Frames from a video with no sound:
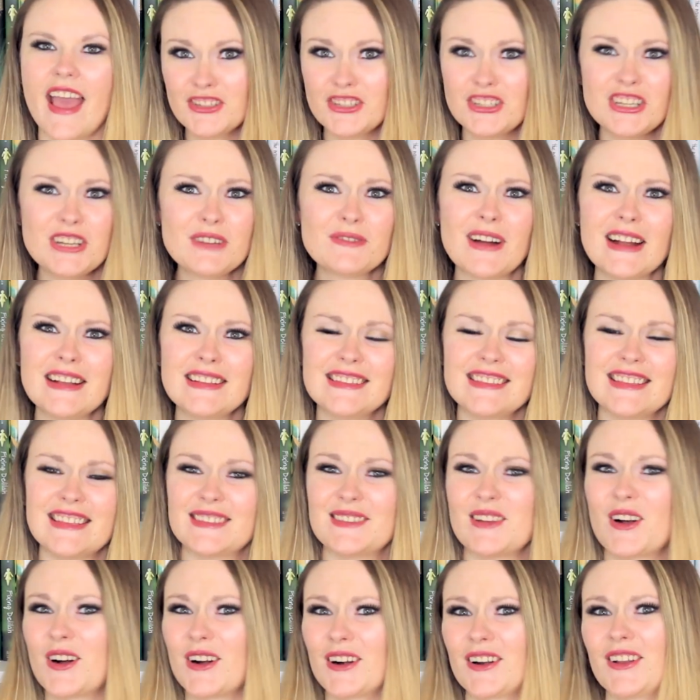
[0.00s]
She writes this
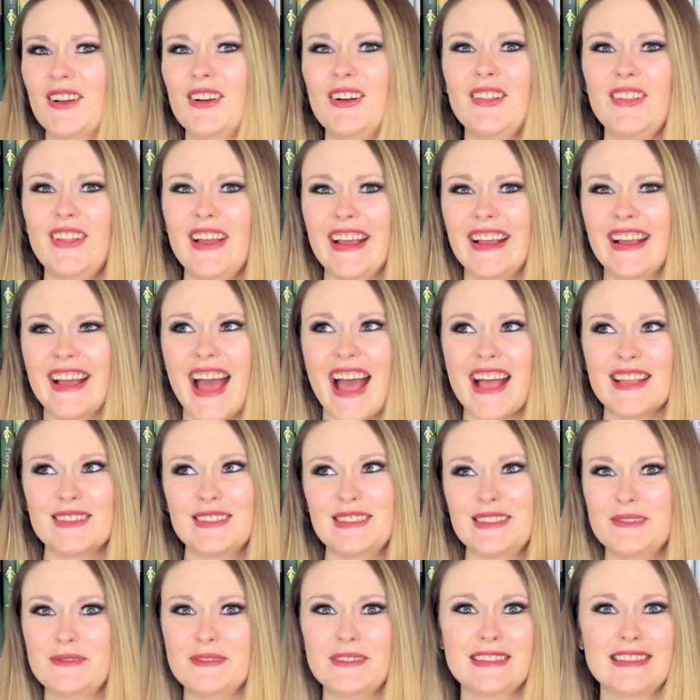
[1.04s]
article like as
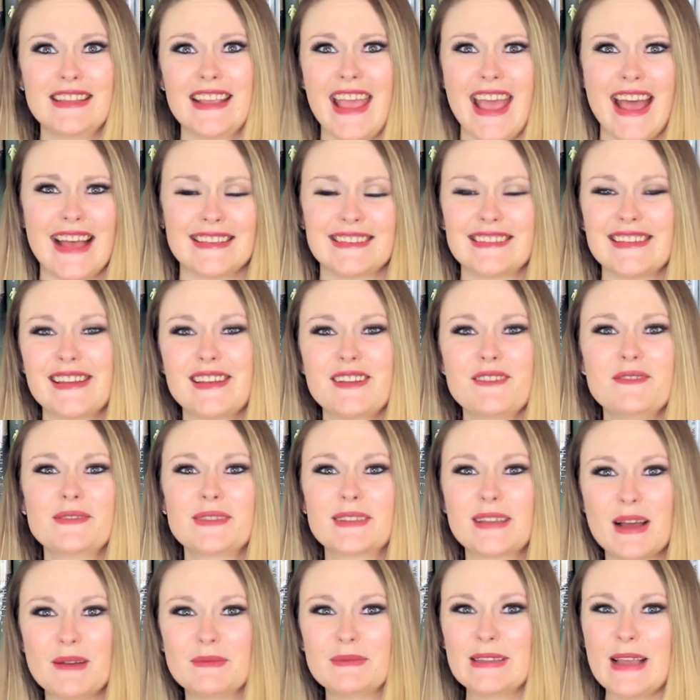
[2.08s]
soon as the casting news
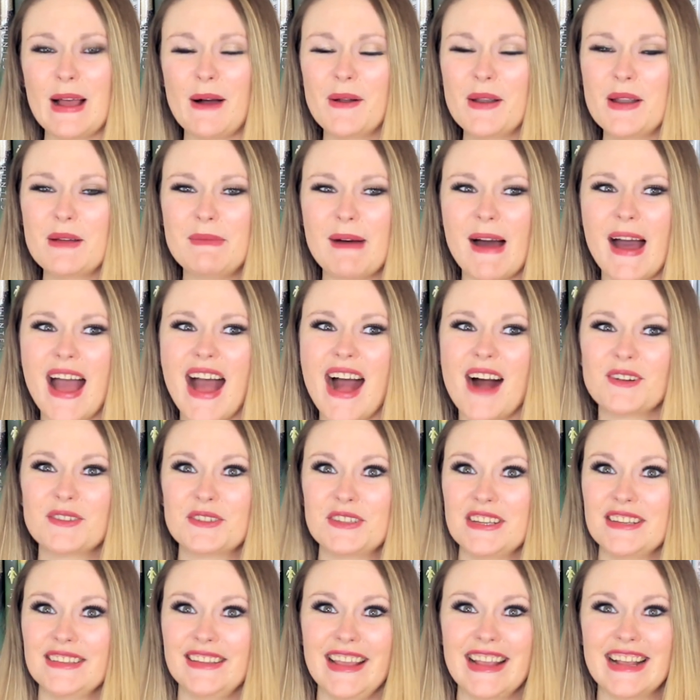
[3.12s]
comes out about how
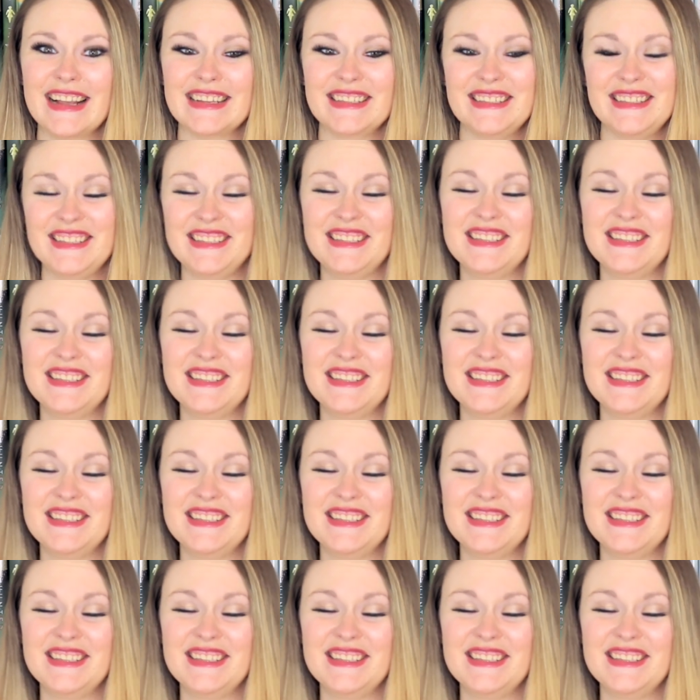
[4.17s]
she like